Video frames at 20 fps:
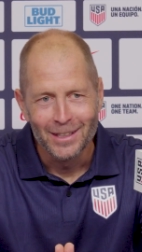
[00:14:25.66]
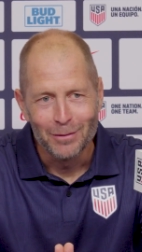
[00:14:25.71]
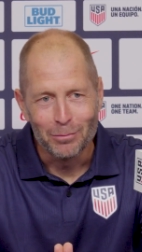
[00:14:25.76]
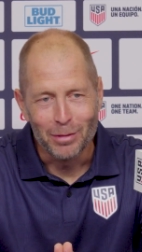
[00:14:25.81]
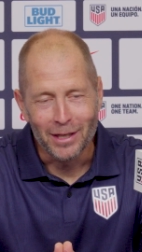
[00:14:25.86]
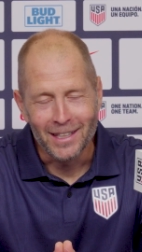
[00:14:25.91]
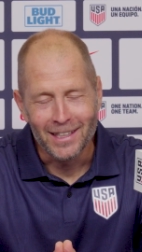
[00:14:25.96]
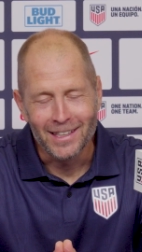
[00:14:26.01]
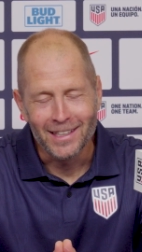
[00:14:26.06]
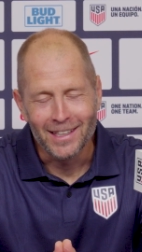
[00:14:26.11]

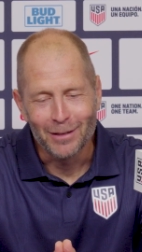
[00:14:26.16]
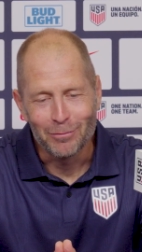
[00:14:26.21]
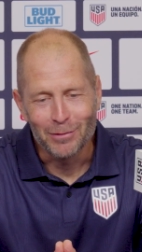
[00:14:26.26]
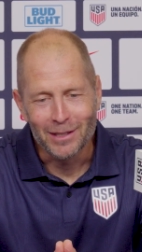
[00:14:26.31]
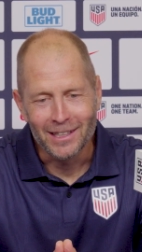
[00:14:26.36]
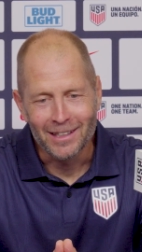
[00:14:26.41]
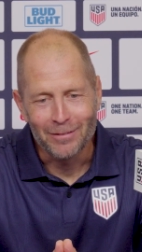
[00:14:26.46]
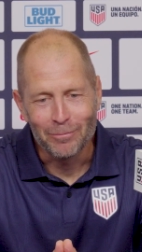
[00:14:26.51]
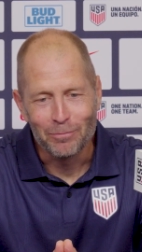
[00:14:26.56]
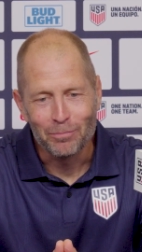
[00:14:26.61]
But I
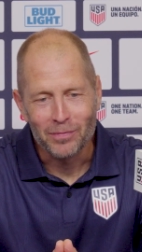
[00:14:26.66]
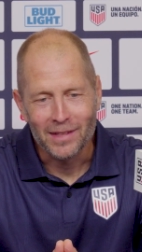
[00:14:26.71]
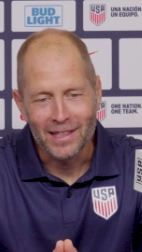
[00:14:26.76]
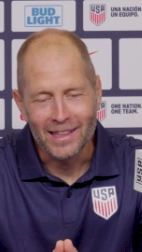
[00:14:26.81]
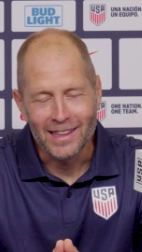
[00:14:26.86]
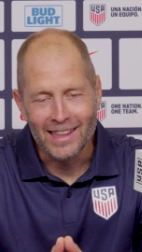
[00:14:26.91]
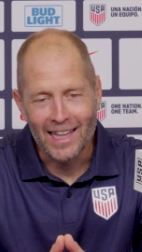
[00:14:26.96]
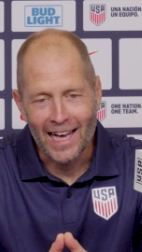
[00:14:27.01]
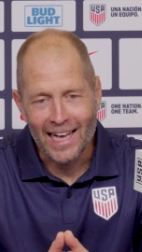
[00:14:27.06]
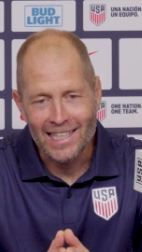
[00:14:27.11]
mean,
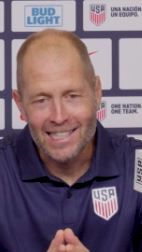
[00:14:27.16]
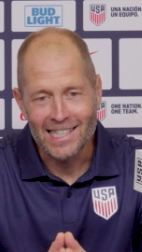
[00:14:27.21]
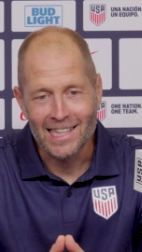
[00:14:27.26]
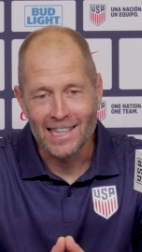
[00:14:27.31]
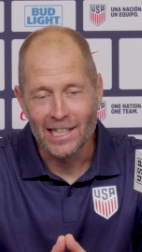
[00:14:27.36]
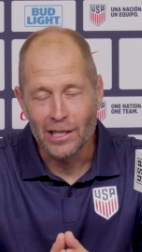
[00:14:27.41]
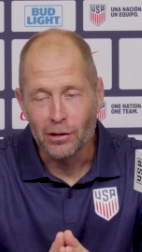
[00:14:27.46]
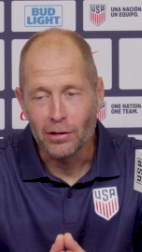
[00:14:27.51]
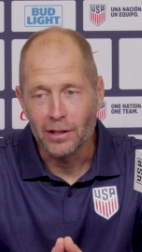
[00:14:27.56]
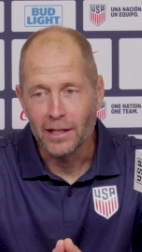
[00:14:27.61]
that's
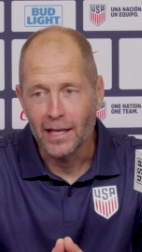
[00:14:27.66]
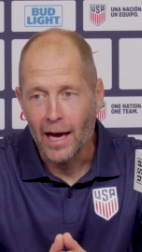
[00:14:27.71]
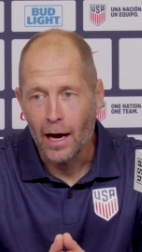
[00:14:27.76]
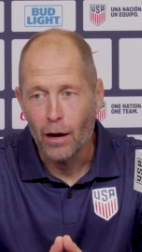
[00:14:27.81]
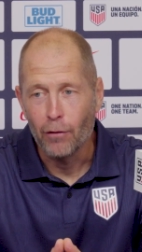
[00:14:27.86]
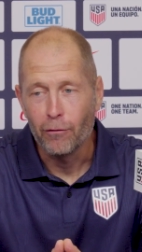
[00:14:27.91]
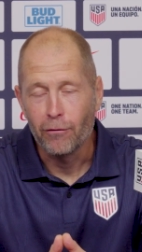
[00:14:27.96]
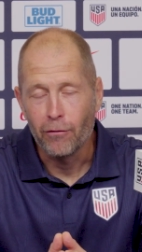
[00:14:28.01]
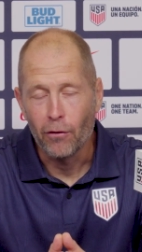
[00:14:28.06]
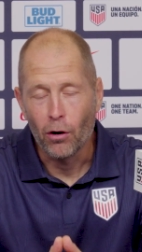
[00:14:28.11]
literally
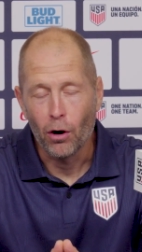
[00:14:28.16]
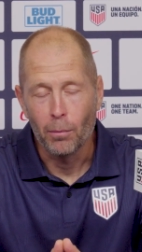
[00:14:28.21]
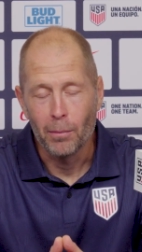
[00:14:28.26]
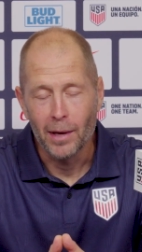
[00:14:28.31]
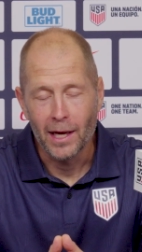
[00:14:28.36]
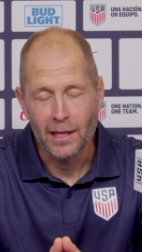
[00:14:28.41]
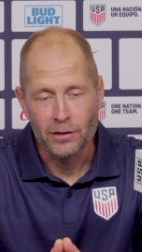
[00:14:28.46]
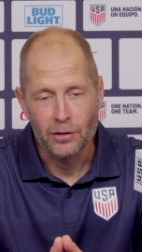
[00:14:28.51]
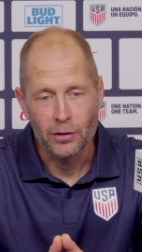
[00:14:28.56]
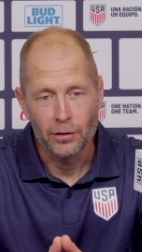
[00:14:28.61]
how far
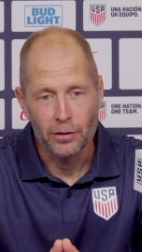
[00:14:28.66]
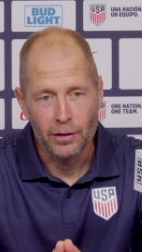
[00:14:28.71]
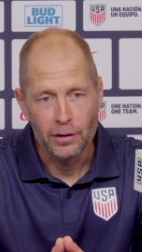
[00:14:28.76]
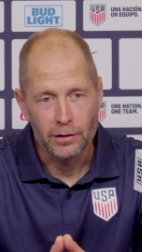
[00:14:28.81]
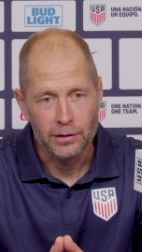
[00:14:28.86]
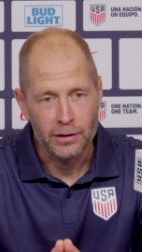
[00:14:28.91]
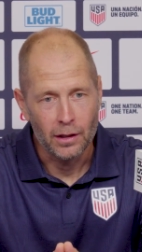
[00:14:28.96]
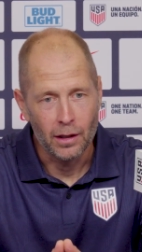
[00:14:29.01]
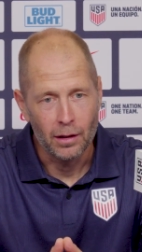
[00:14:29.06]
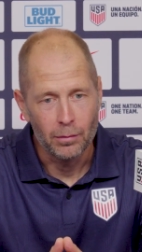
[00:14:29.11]
Matt Turner
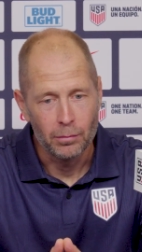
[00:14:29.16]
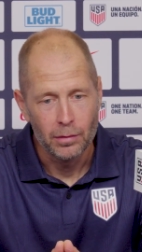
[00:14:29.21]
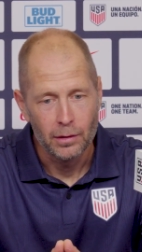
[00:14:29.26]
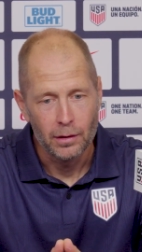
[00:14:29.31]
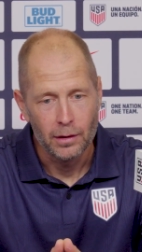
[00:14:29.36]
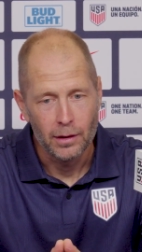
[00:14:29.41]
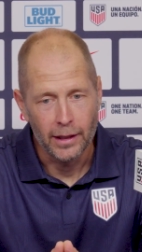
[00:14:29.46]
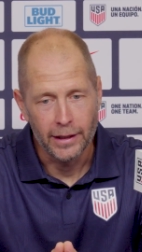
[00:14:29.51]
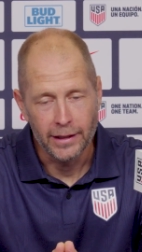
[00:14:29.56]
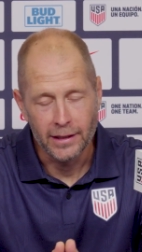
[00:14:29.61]
has come
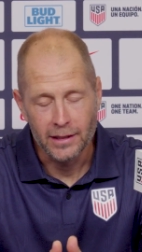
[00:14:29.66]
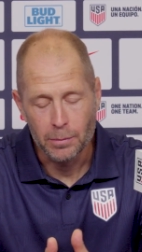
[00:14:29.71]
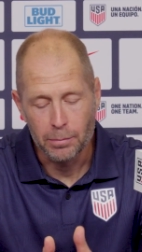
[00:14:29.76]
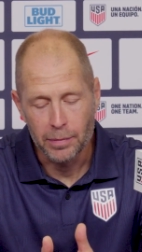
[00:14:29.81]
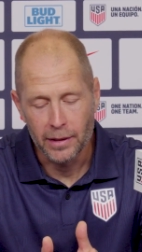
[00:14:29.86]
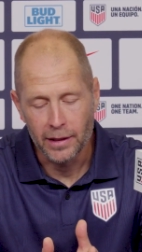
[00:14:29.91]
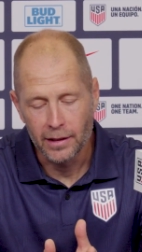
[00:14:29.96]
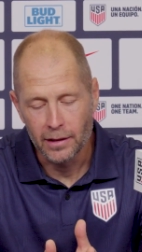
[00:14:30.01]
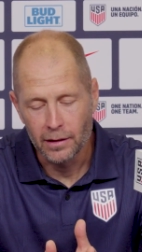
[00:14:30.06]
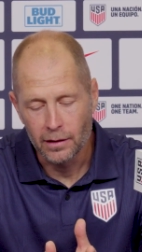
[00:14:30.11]
and it's
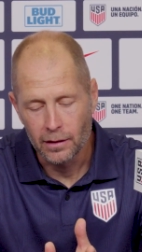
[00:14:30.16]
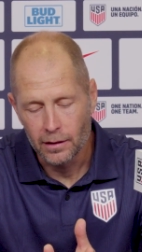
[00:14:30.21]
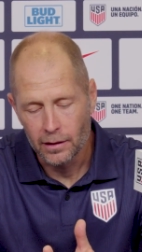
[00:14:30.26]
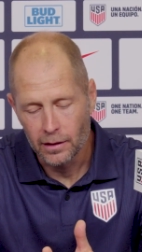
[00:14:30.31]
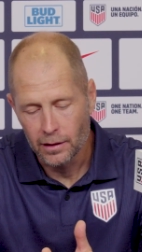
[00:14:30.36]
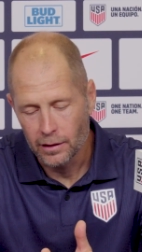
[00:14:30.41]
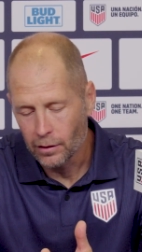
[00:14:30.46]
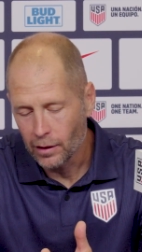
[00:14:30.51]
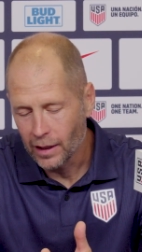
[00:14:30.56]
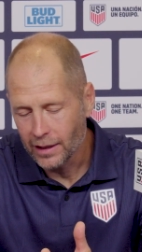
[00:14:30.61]
been in
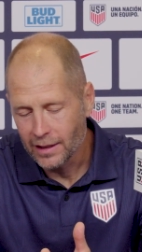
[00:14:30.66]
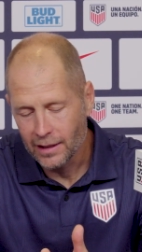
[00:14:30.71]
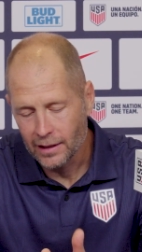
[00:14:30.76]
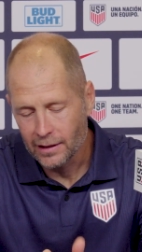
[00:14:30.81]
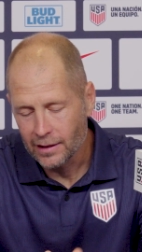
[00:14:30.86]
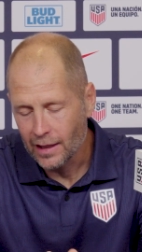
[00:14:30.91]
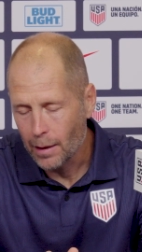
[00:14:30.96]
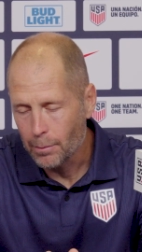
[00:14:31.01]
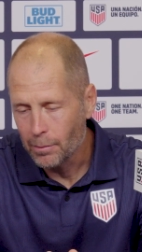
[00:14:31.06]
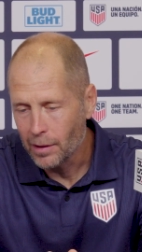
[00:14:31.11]
you know I
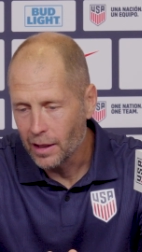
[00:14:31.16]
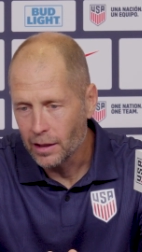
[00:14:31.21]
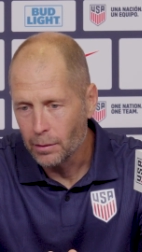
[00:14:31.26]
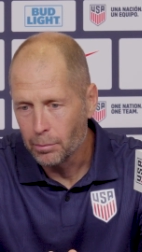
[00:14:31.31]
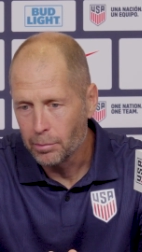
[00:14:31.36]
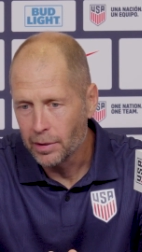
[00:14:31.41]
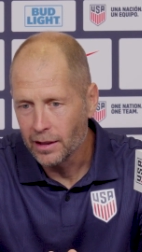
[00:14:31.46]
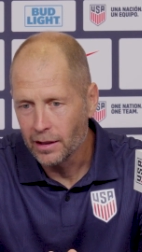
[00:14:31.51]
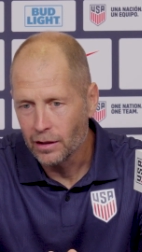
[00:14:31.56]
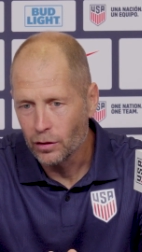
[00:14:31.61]
think that might
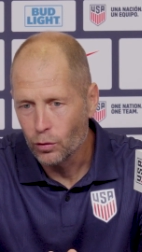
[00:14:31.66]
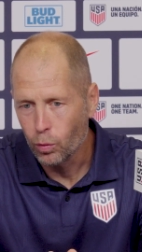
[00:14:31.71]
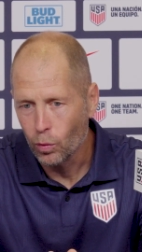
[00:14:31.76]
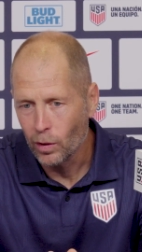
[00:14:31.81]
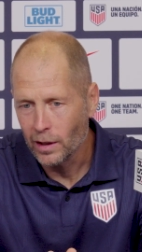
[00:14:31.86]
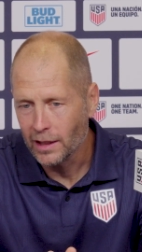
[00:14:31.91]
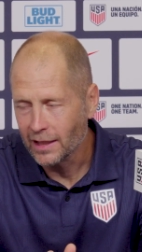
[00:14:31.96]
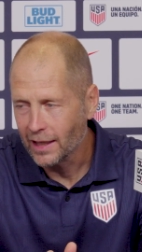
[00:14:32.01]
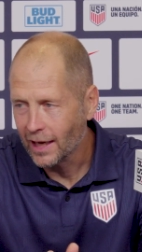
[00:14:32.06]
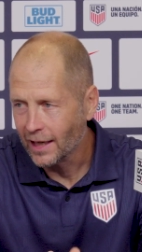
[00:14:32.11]
have been in
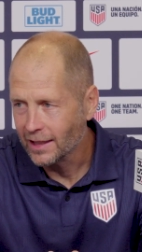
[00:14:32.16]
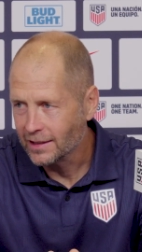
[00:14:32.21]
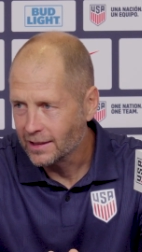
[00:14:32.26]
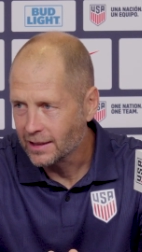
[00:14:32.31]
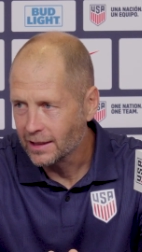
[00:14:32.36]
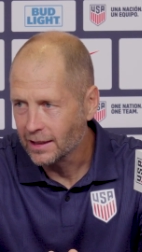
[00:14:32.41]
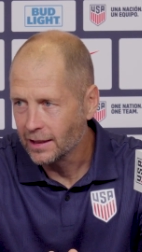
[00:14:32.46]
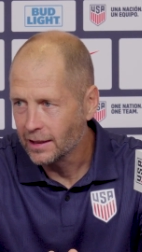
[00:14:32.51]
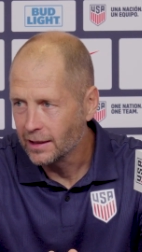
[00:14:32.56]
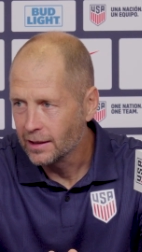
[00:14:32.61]

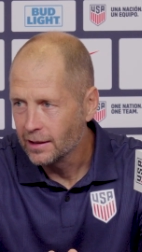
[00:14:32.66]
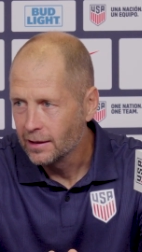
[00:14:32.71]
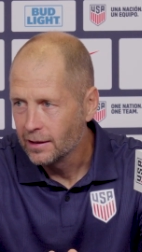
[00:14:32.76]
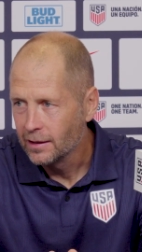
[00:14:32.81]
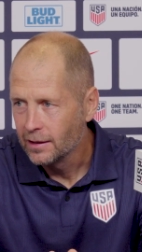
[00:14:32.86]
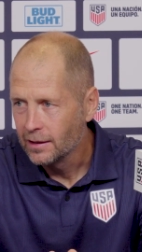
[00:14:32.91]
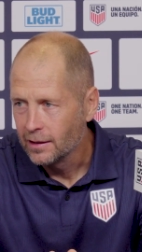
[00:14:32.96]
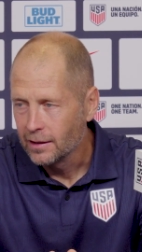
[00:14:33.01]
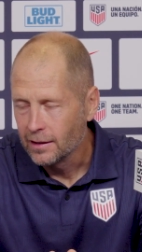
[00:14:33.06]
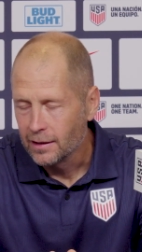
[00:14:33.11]
2019,
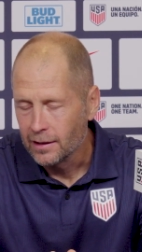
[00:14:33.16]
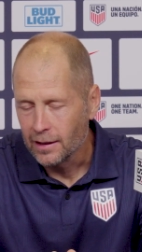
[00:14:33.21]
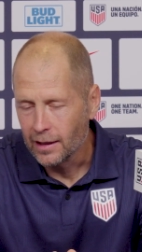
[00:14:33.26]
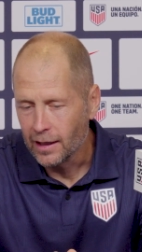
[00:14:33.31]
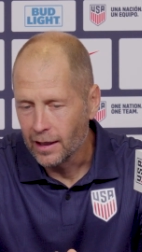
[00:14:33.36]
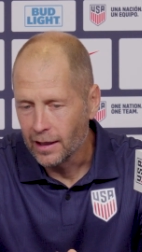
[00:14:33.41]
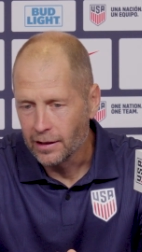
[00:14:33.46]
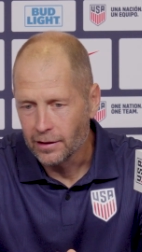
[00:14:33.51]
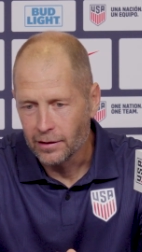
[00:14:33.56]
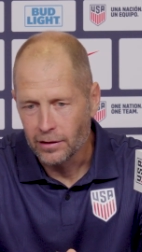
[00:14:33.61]

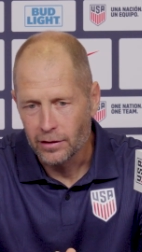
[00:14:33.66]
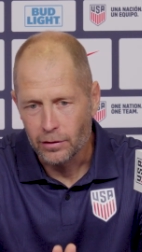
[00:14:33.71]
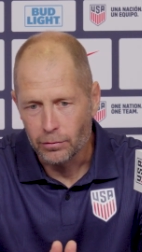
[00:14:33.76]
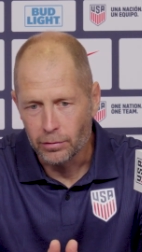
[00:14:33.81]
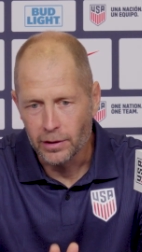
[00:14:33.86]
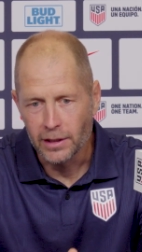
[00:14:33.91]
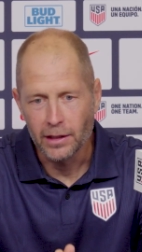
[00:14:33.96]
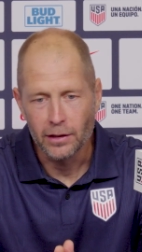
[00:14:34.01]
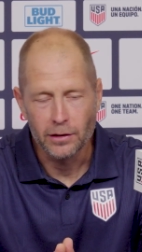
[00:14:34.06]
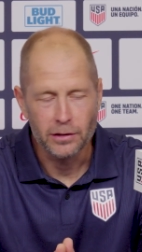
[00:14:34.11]
and
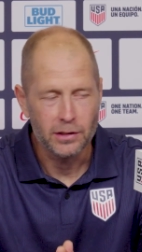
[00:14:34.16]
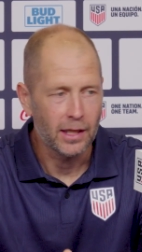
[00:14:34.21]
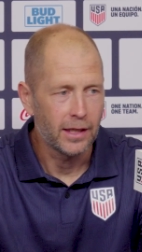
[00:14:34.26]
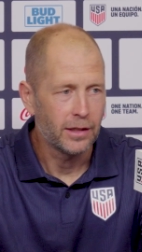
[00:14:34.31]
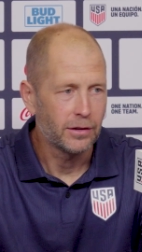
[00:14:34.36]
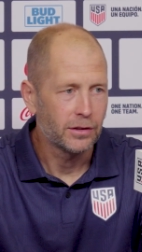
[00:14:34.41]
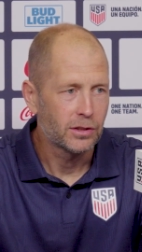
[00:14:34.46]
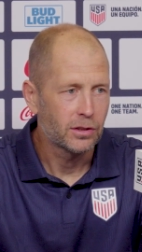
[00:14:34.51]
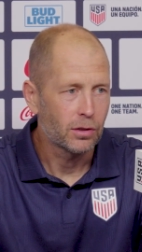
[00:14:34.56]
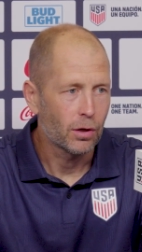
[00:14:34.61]
three years
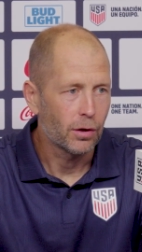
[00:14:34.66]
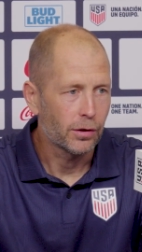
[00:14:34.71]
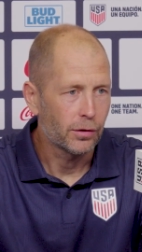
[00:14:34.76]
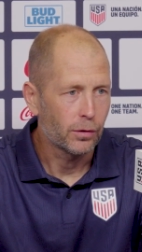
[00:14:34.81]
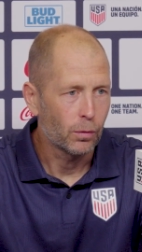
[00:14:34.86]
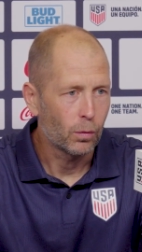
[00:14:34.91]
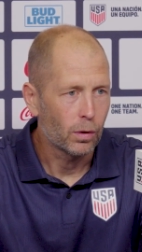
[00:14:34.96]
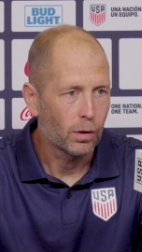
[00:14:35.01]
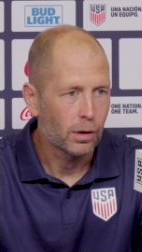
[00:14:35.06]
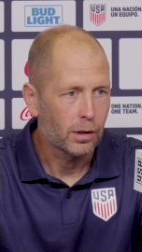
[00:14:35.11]
later he's starting
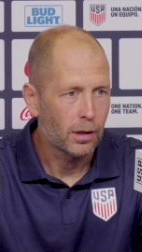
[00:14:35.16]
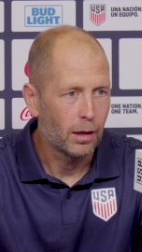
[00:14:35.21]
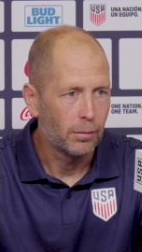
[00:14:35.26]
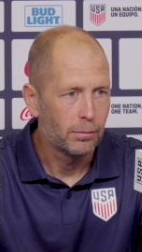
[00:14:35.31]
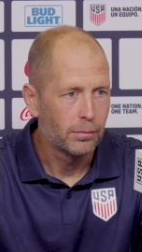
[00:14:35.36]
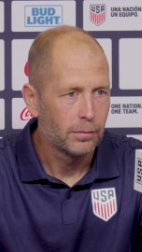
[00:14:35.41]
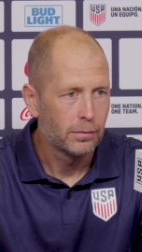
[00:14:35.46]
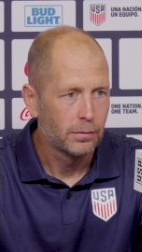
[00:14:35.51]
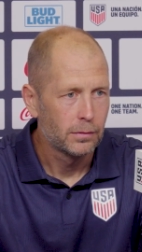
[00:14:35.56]
the World Cup.